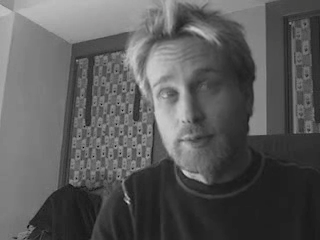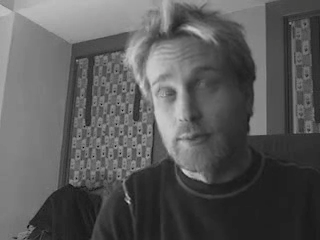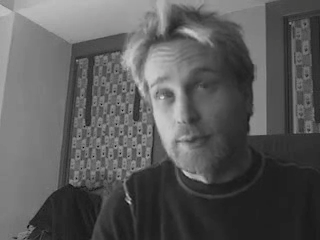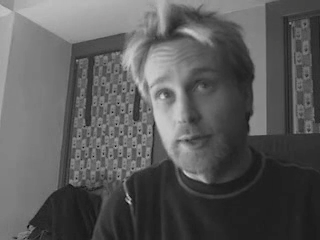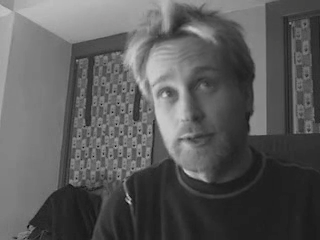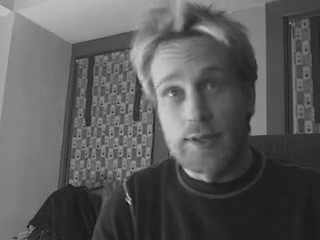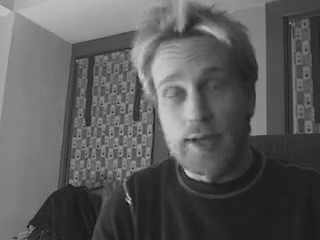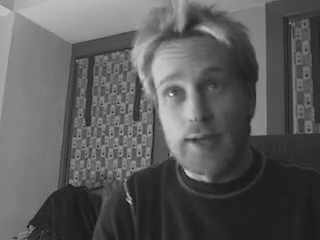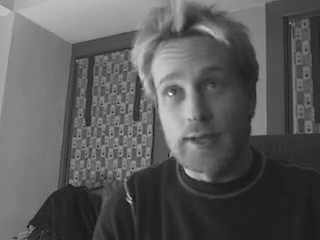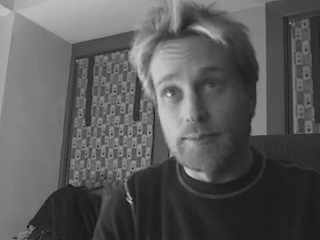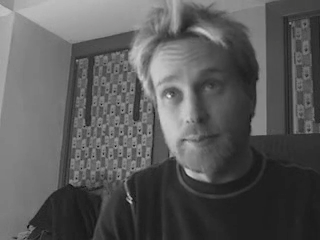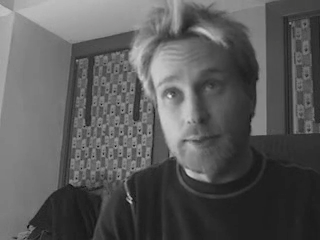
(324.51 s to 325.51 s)
Well, we didn't
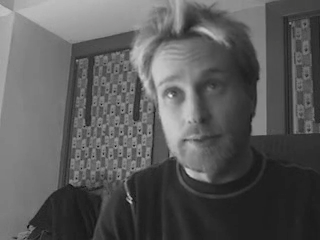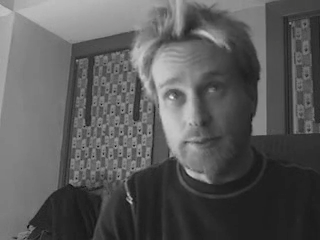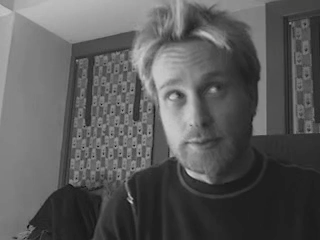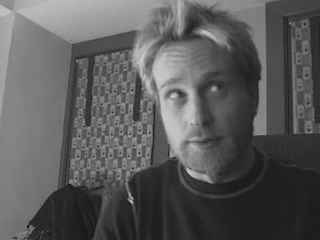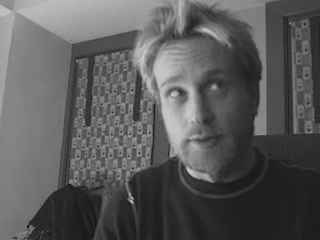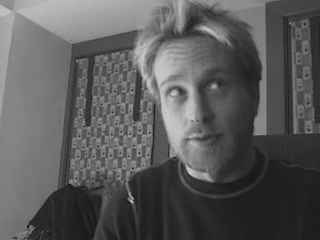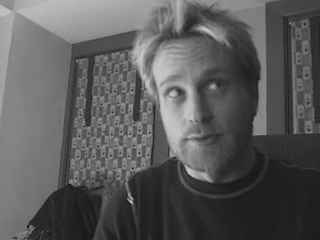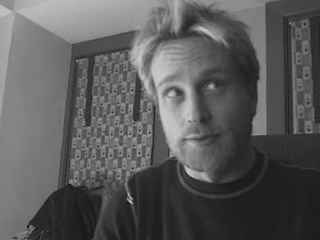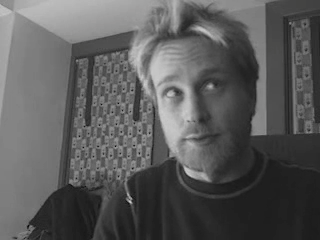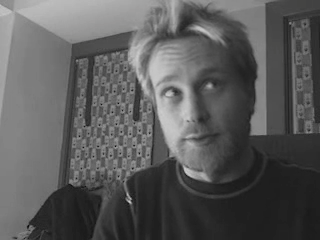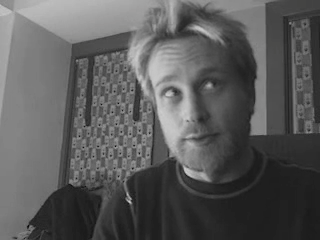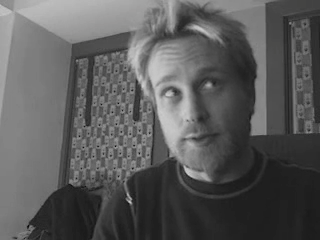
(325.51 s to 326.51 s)
take it, but
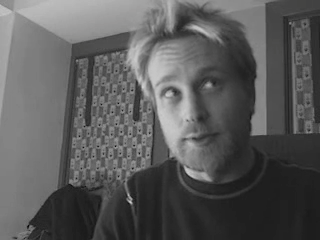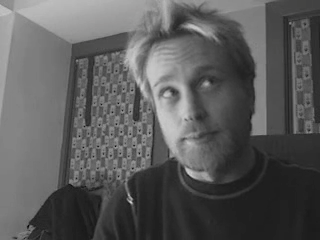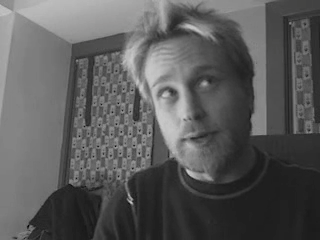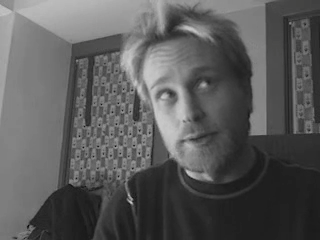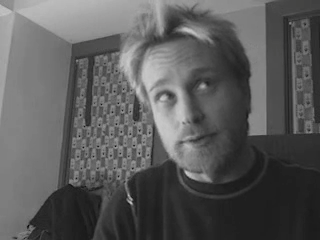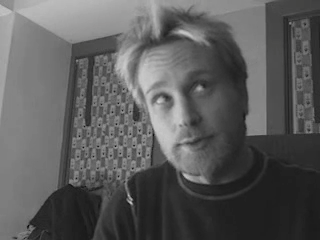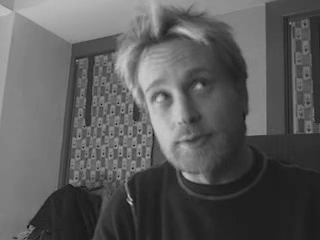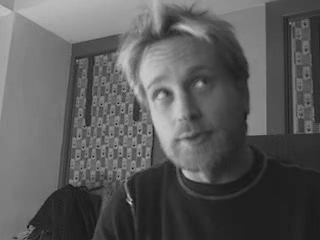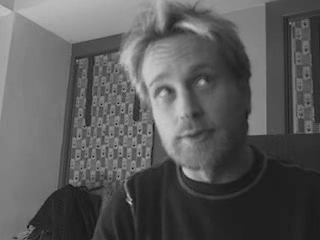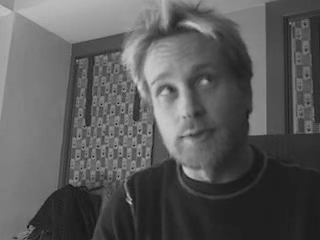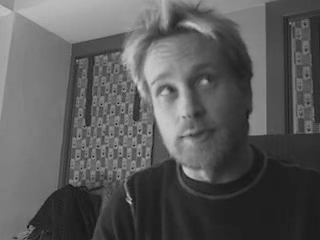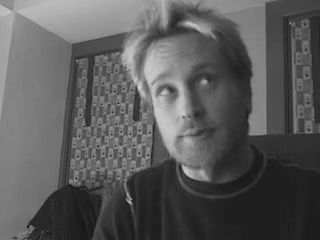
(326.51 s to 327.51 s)
certainly the
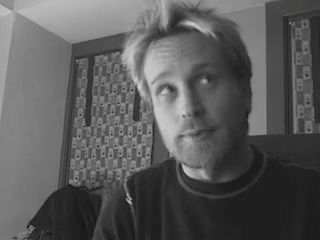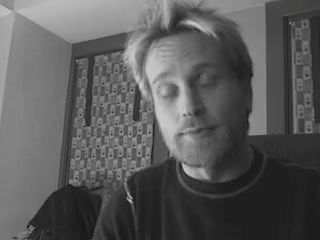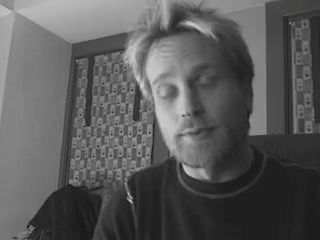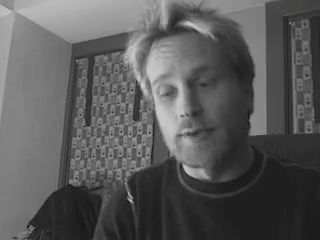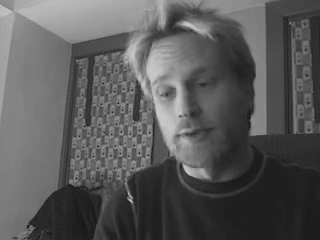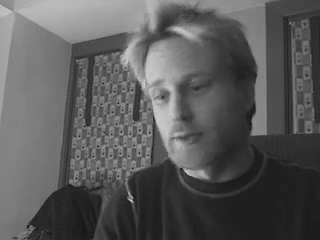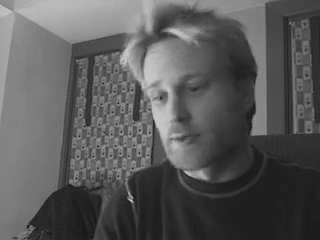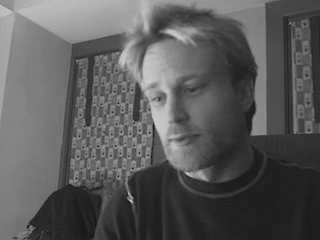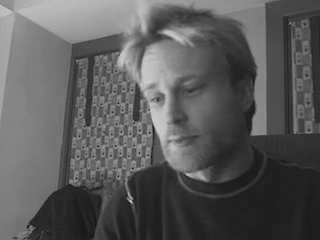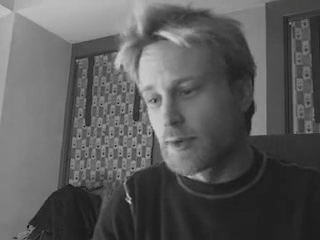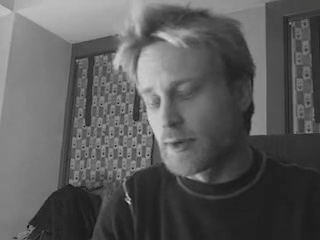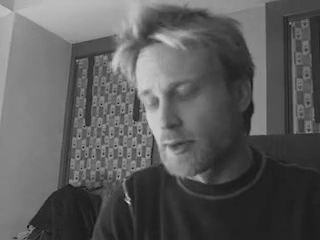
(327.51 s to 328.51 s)
politicians there will be friendly
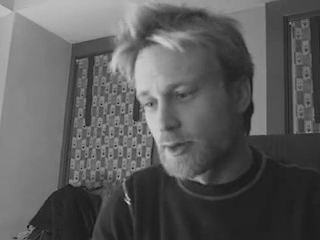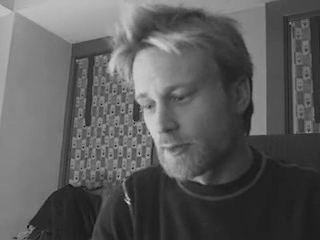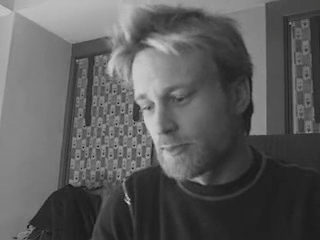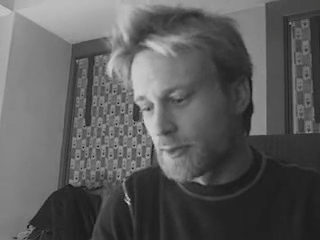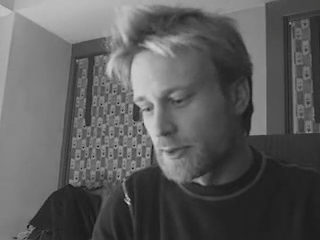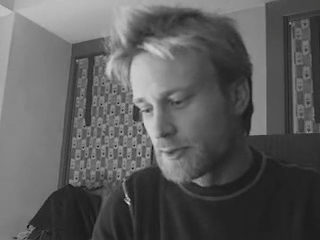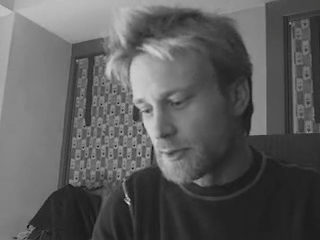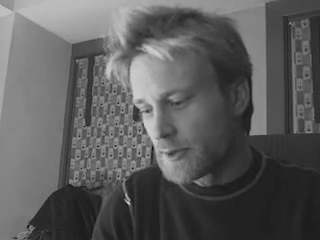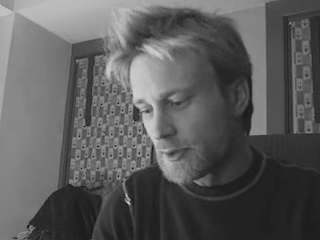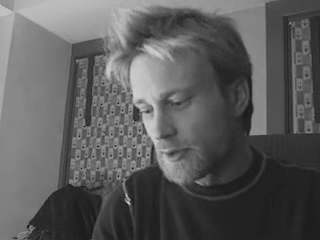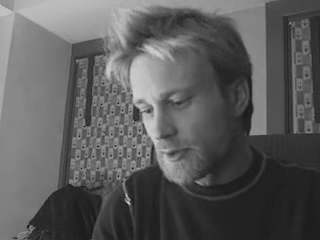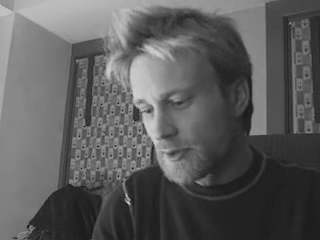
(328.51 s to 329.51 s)
to American
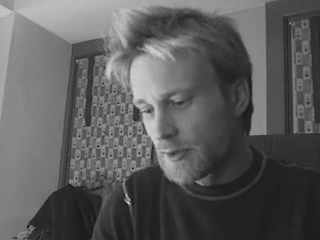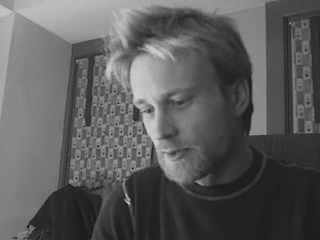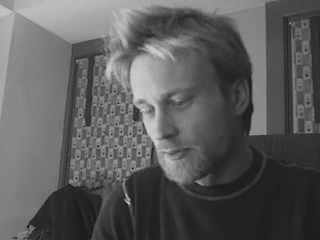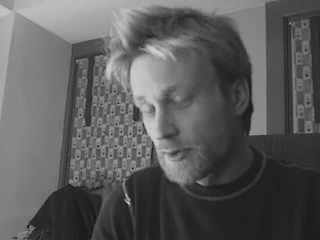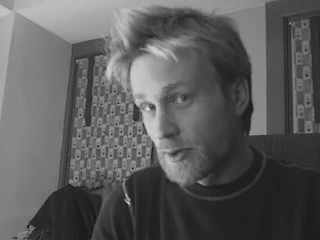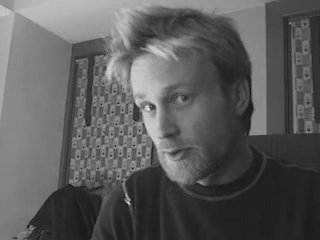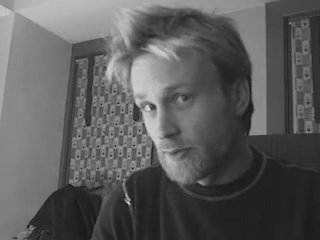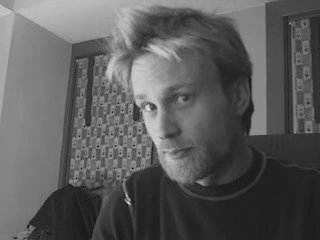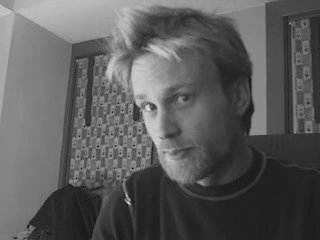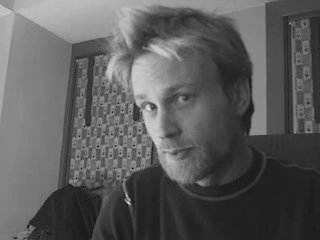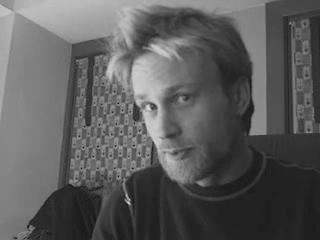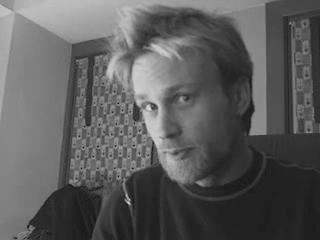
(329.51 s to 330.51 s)
companies. We
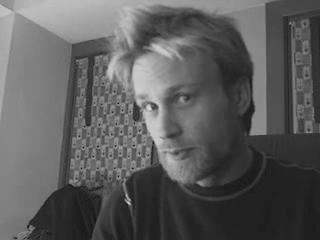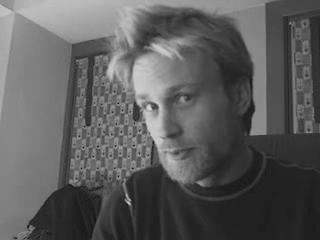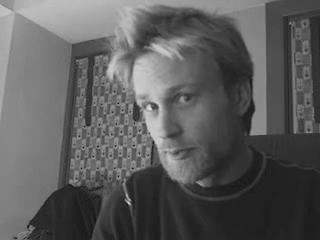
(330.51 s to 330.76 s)
hope,